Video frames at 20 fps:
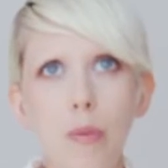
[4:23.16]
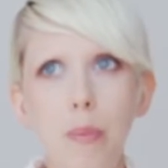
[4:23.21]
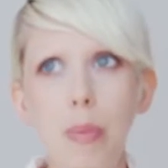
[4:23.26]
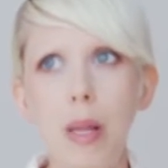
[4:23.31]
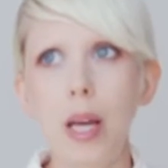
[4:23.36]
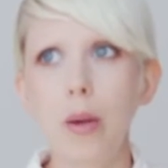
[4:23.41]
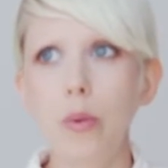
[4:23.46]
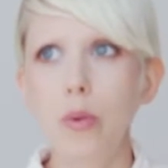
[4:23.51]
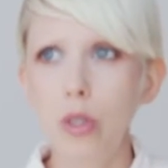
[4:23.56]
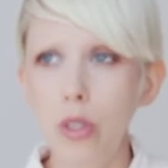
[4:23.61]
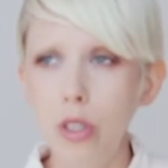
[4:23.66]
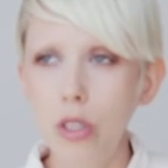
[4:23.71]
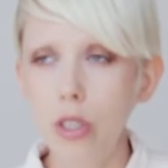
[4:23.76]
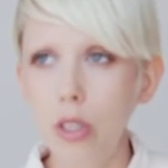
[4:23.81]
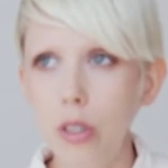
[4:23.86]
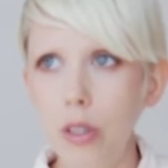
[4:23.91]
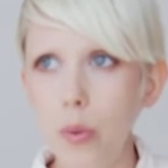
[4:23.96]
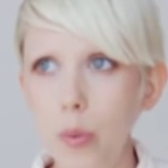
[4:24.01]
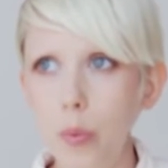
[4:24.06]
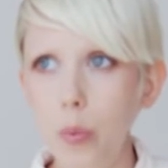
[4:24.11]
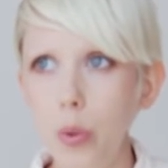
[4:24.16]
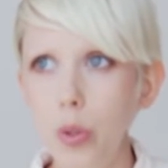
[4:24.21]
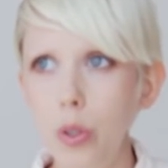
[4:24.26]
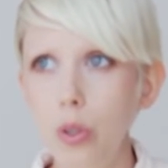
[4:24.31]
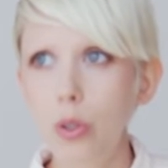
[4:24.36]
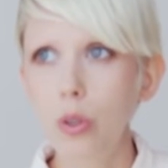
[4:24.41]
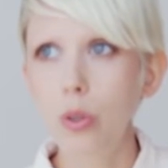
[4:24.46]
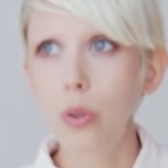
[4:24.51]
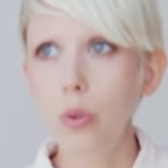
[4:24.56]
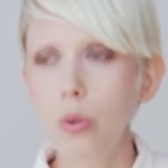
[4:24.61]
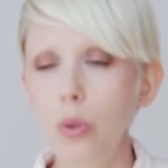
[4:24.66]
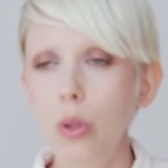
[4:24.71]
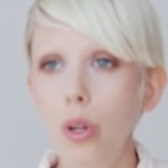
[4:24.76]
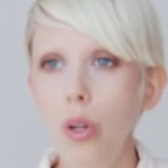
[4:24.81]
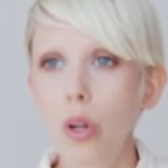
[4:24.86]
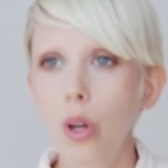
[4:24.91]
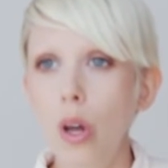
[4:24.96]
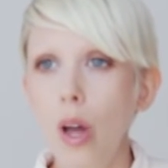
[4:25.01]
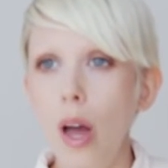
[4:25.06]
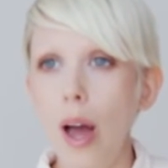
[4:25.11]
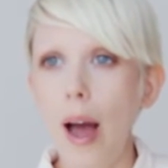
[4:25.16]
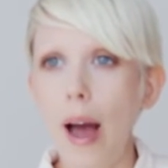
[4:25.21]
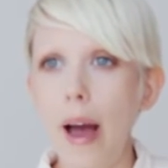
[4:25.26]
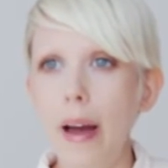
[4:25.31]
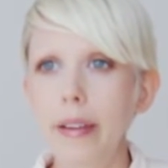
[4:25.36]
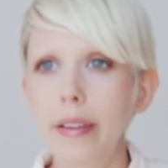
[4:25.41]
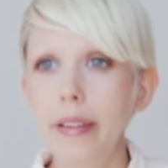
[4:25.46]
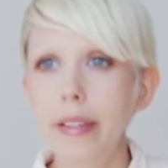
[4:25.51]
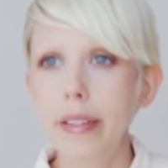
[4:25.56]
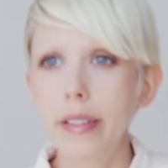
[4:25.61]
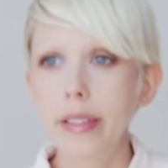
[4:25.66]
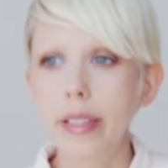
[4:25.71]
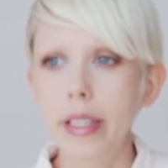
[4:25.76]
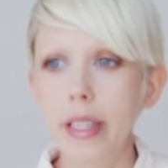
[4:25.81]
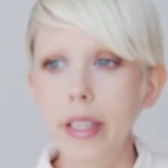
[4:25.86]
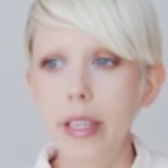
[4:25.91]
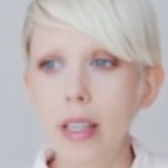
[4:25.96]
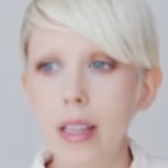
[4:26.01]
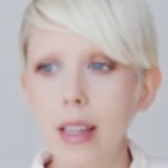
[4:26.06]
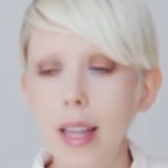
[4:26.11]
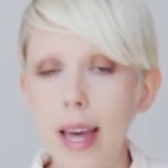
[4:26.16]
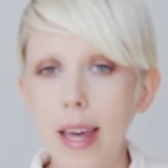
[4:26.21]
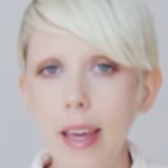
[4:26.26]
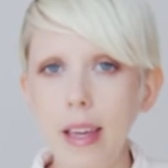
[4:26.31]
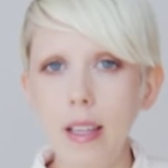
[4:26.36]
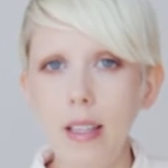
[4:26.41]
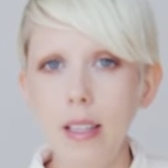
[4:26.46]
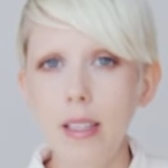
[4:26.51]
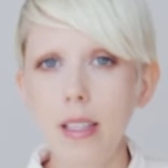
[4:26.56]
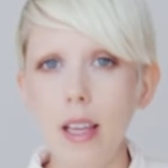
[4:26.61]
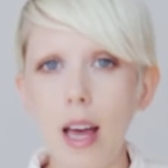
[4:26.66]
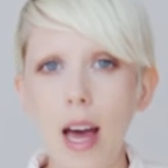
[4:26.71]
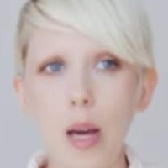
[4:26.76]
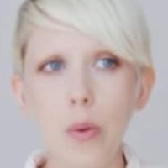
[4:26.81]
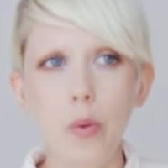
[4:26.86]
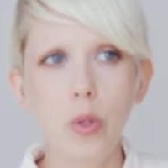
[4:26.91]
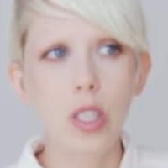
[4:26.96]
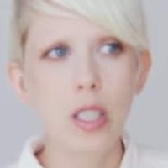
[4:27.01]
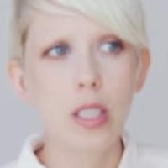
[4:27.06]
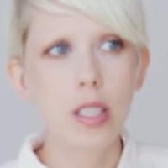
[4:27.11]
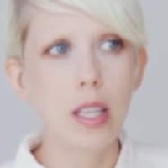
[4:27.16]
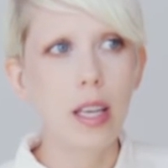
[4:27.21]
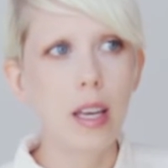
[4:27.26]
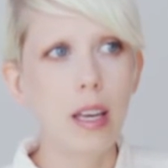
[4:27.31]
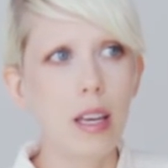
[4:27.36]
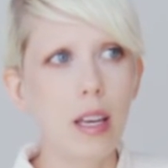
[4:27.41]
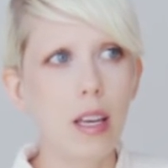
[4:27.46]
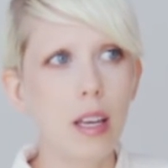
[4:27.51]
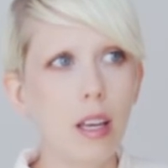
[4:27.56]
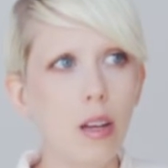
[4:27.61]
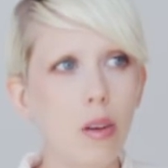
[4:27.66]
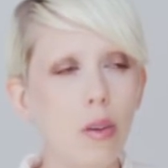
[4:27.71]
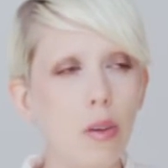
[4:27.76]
of plywood, the wood glue and the legs, I would say